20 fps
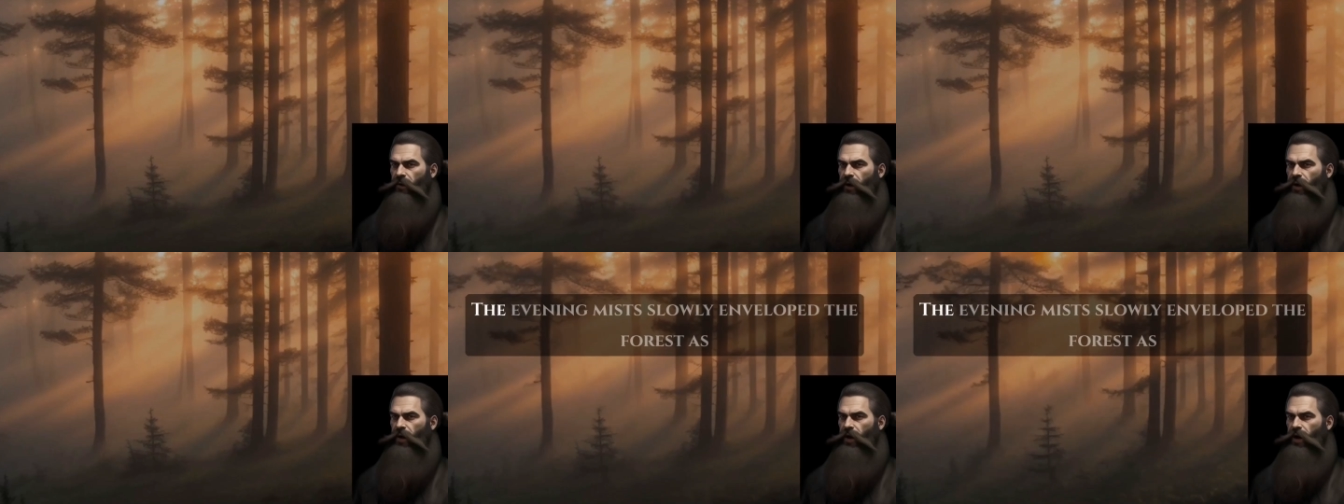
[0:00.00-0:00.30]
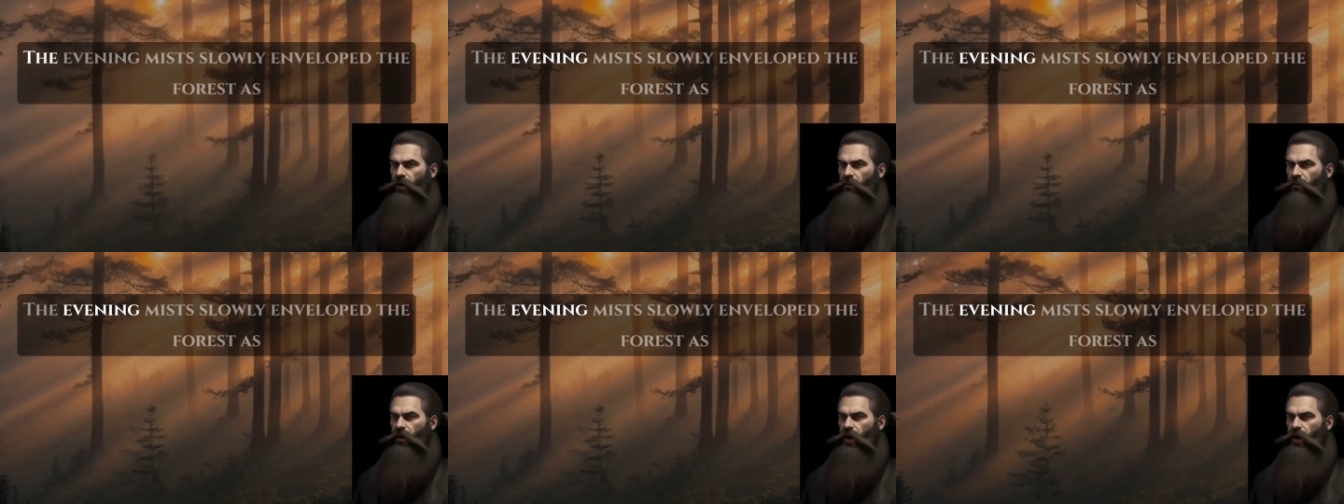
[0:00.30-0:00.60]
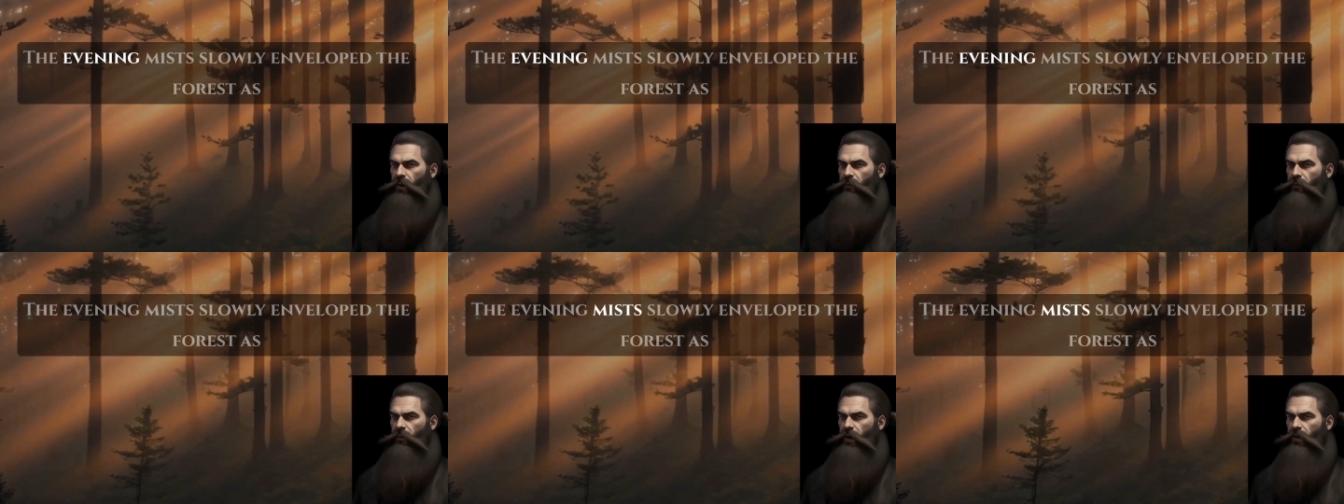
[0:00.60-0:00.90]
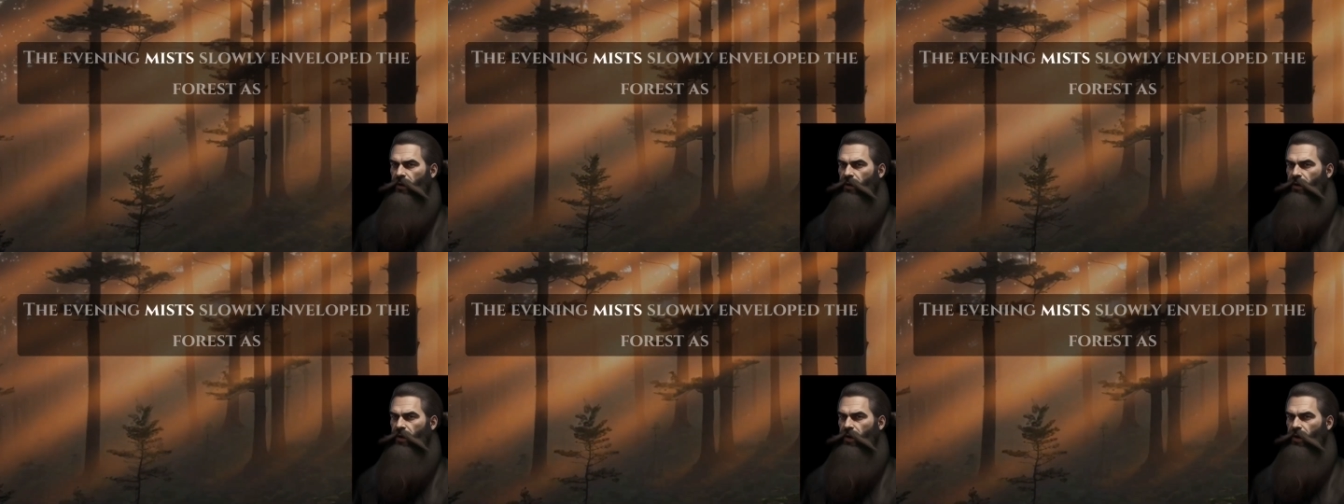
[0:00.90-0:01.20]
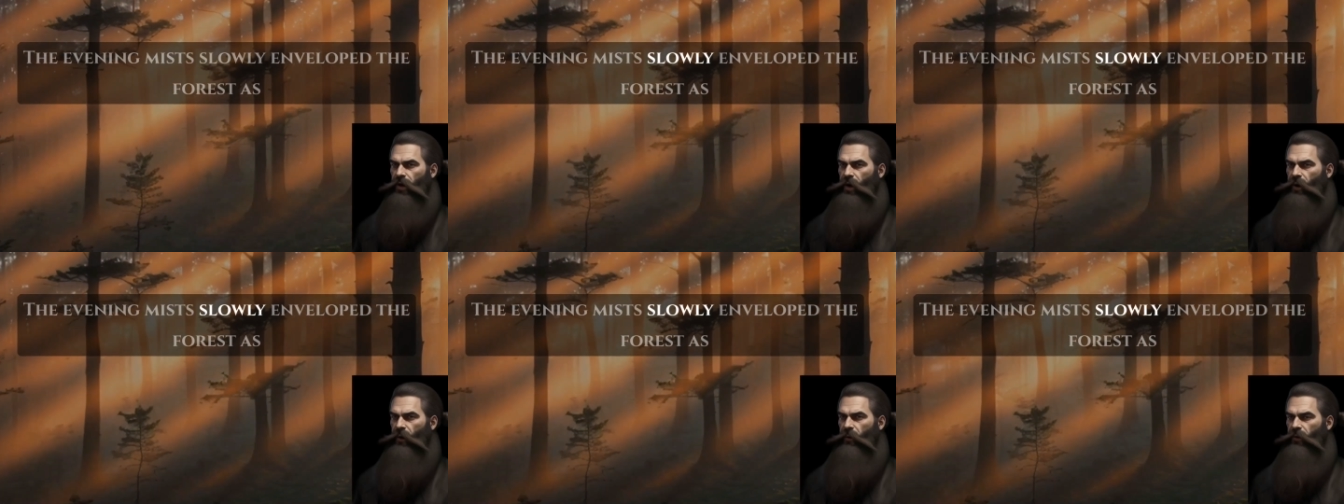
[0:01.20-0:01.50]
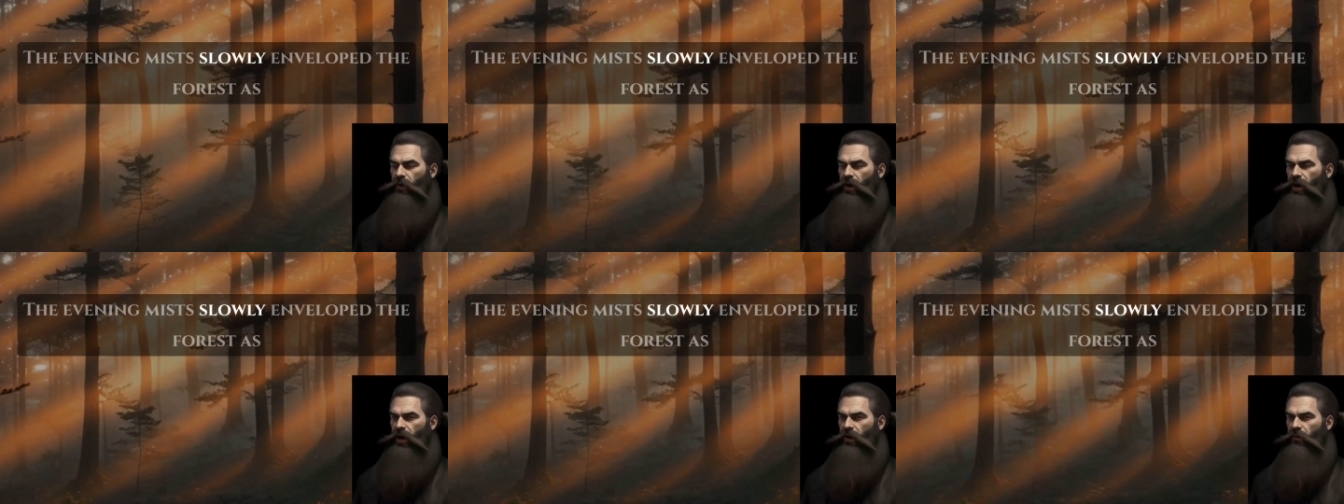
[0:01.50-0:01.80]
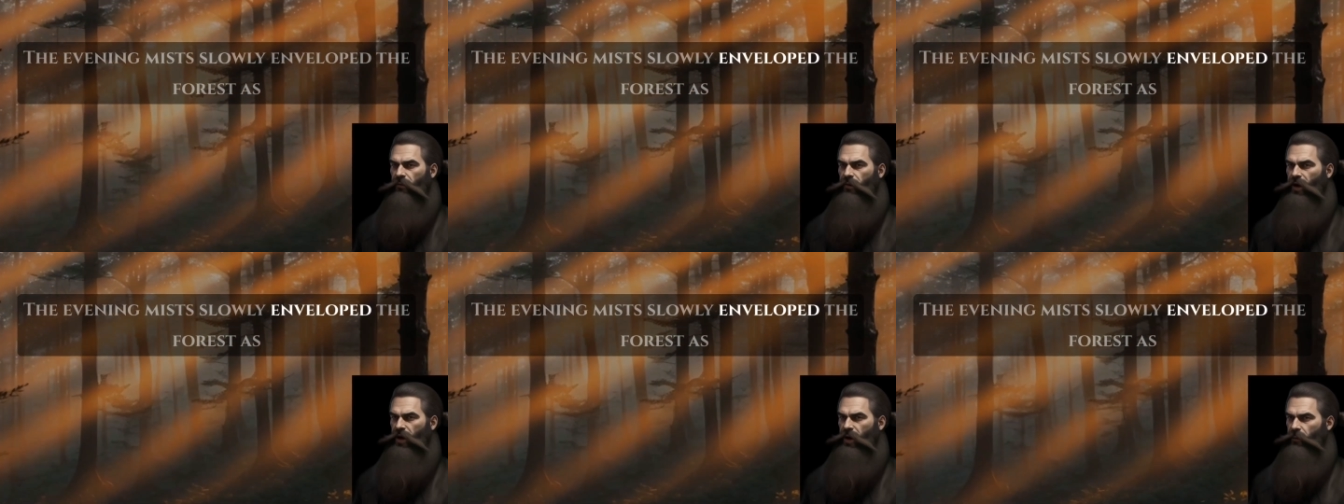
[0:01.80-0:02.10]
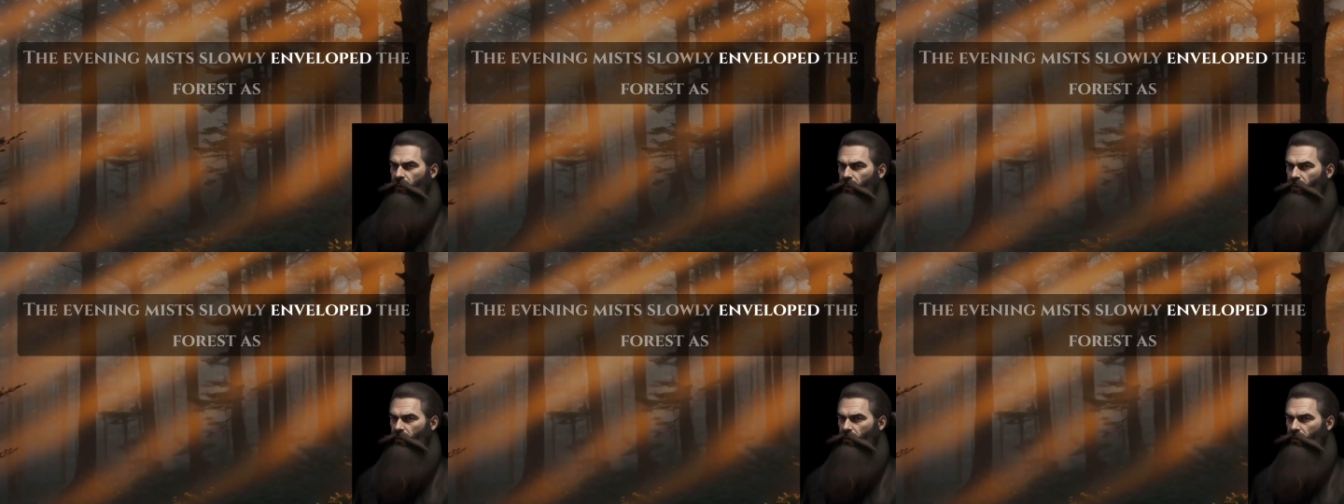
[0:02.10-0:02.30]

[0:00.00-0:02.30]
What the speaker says: The evening mist slowly enveloped